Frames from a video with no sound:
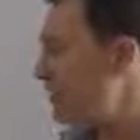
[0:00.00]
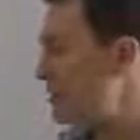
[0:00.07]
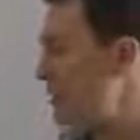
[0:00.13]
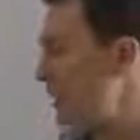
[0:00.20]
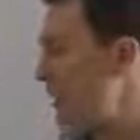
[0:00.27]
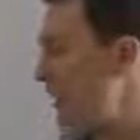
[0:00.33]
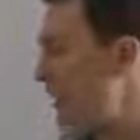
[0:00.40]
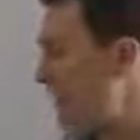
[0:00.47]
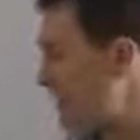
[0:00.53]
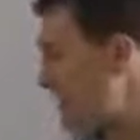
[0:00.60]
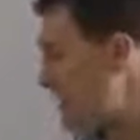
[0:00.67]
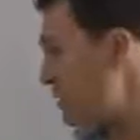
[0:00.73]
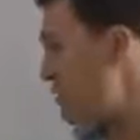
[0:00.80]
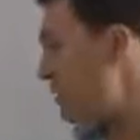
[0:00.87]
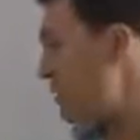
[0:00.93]
on time. I
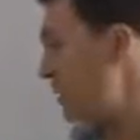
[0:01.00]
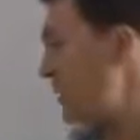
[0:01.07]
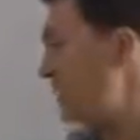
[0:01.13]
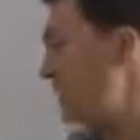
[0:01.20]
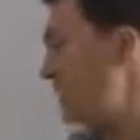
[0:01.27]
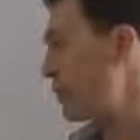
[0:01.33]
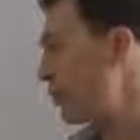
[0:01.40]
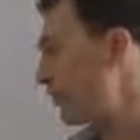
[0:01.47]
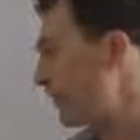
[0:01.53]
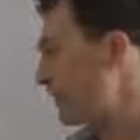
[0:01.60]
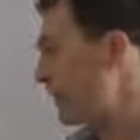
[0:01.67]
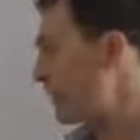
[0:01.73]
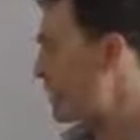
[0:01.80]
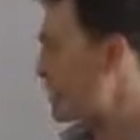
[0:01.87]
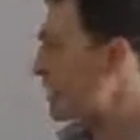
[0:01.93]
see you've got a pen as well,
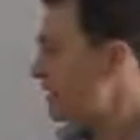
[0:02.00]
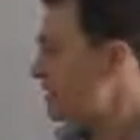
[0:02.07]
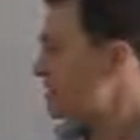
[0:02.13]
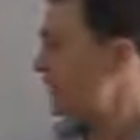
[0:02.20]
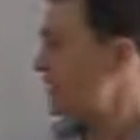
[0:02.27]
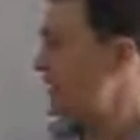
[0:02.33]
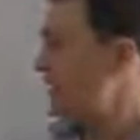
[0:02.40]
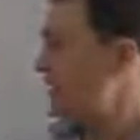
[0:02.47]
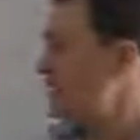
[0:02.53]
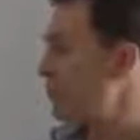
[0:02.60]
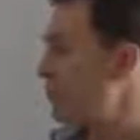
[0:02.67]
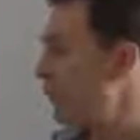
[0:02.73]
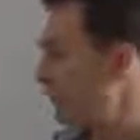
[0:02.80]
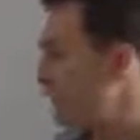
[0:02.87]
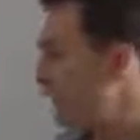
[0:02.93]
brilliant. Let's have you lined up
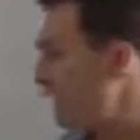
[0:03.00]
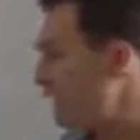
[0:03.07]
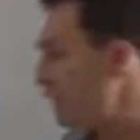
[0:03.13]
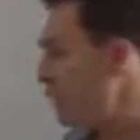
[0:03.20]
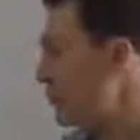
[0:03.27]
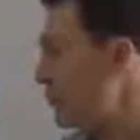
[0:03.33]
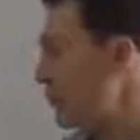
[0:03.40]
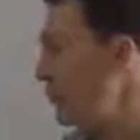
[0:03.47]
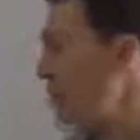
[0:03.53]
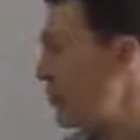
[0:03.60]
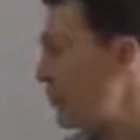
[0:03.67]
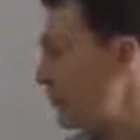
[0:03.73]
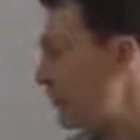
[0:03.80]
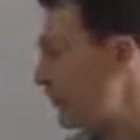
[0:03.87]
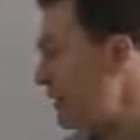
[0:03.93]
quietly with everyone else,
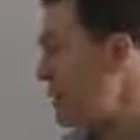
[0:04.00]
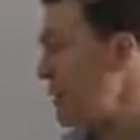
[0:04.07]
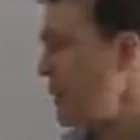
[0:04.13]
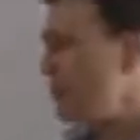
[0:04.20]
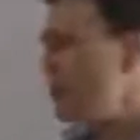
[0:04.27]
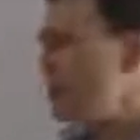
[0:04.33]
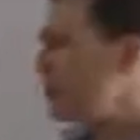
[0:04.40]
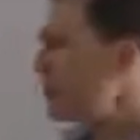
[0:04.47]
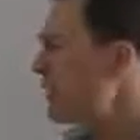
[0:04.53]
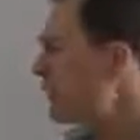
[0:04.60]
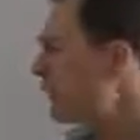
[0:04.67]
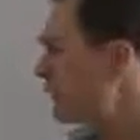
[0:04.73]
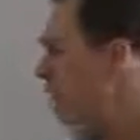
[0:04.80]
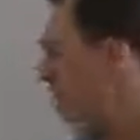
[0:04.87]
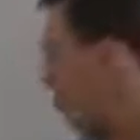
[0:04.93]
brilliant. What a
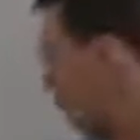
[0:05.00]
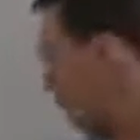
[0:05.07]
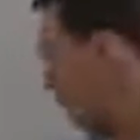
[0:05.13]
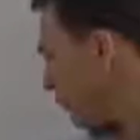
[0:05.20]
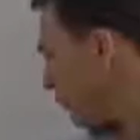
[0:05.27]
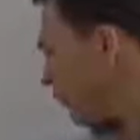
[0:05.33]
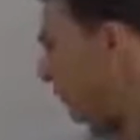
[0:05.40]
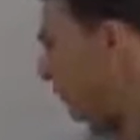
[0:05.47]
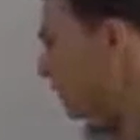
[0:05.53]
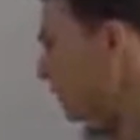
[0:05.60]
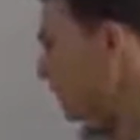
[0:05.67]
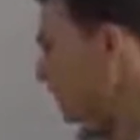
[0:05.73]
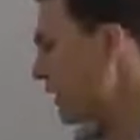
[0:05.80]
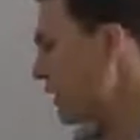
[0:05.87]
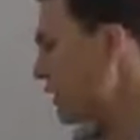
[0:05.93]
great group. We've got all this
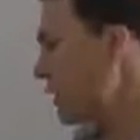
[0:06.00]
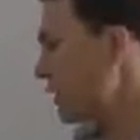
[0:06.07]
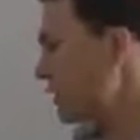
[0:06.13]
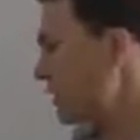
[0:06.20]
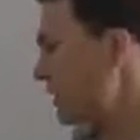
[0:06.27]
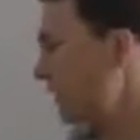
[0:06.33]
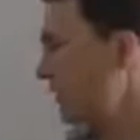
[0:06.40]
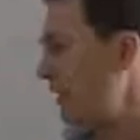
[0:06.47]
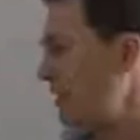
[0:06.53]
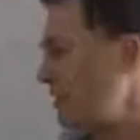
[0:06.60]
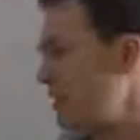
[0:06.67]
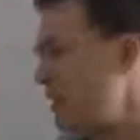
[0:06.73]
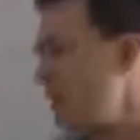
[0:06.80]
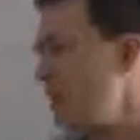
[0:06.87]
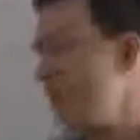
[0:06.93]
lot lined up perfectly. We're
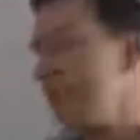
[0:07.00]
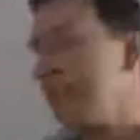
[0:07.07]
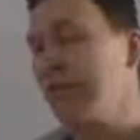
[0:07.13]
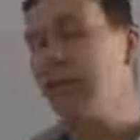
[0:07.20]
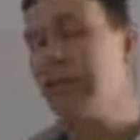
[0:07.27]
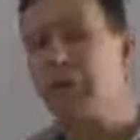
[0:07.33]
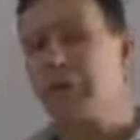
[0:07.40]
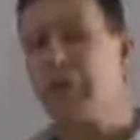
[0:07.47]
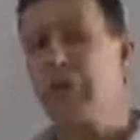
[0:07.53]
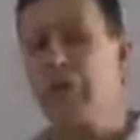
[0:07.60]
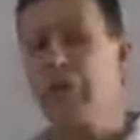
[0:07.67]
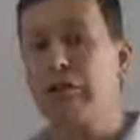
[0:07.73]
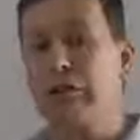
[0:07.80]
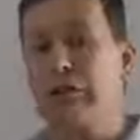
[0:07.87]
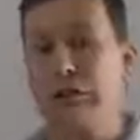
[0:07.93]
just waiting for a few more
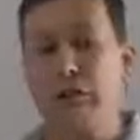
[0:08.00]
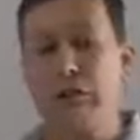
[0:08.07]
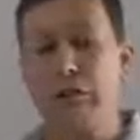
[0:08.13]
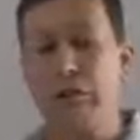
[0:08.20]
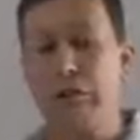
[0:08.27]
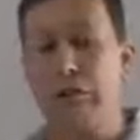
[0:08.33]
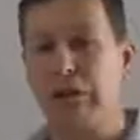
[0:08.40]
to line up as